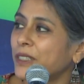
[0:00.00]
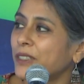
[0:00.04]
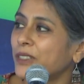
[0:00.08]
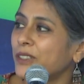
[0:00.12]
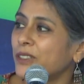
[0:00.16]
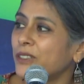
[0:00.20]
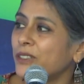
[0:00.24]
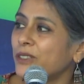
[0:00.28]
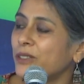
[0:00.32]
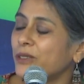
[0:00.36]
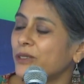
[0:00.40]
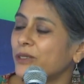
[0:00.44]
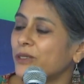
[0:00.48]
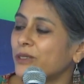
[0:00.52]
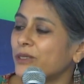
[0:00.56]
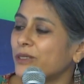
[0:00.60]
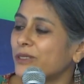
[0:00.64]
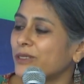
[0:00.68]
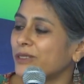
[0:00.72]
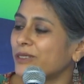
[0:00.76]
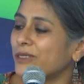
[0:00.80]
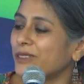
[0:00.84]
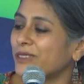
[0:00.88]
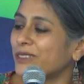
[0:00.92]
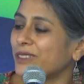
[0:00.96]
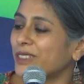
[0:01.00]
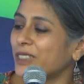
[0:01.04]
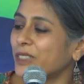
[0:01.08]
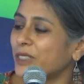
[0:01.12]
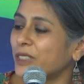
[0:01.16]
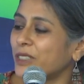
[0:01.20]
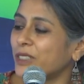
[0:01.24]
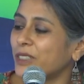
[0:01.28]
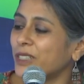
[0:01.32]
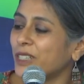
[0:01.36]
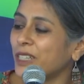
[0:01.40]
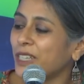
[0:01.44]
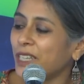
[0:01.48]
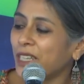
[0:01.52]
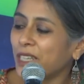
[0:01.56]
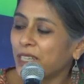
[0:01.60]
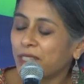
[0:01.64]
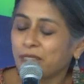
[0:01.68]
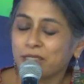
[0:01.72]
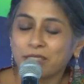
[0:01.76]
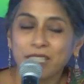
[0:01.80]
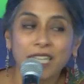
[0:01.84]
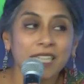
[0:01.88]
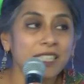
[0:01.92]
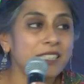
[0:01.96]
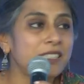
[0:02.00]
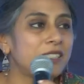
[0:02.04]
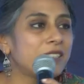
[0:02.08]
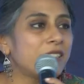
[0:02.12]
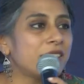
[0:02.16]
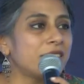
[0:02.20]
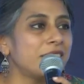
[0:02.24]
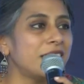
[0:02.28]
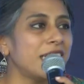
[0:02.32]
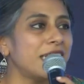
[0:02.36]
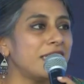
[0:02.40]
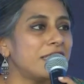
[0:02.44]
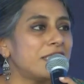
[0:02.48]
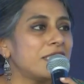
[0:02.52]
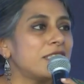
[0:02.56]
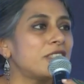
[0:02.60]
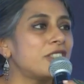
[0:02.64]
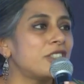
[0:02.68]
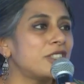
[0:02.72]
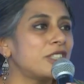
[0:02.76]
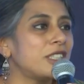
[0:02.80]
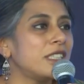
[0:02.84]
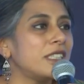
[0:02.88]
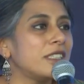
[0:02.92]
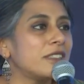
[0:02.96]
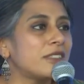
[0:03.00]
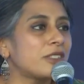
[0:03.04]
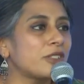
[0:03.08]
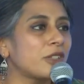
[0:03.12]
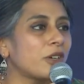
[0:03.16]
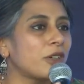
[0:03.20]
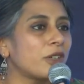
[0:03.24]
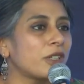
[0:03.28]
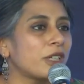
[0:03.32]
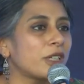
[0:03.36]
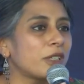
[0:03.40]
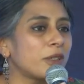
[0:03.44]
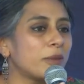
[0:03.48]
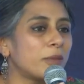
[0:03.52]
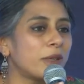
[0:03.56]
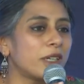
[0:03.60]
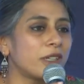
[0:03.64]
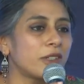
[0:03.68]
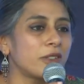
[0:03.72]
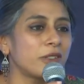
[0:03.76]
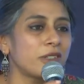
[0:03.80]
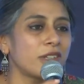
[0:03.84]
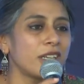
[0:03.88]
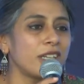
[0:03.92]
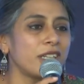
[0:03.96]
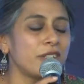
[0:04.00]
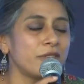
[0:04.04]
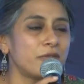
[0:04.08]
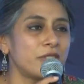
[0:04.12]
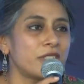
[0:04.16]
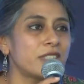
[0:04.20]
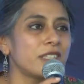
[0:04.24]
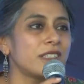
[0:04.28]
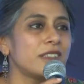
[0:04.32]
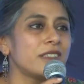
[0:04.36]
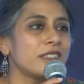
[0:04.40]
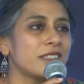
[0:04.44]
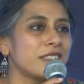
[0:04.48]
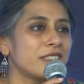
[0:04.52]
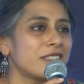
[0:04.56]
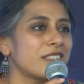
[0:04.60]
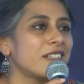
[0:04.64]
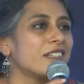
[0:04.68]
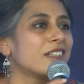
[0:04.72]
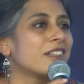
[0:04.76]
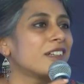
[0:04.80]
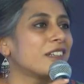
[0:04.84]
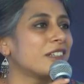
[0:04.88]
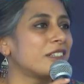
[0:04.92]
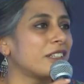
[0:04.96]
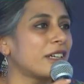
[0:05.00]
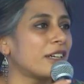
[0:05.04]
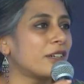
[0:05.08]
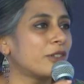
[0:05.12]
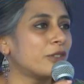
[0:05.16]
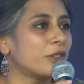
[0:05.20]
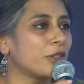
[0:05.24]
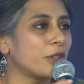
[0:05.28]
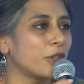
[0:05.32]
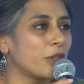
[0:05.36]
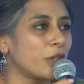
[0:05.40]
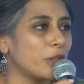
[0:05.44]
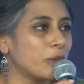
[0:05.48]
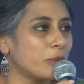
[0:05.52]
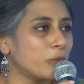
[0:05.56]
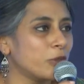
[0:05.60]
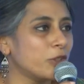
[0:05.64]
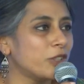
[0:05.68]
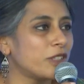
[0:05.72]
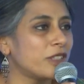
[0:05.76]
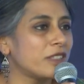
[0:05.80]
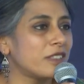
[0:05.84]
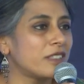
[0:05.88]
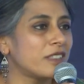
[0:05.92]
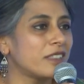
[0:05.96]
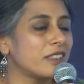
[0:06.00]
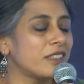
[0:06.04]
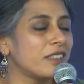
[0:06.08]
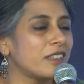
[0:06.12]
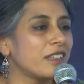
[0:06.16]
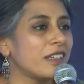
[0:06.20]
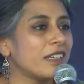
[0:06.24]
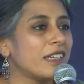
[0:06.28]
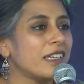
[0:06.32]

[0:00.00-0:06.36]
So the dent dentist she is talking about lives in this little town called Muntazir.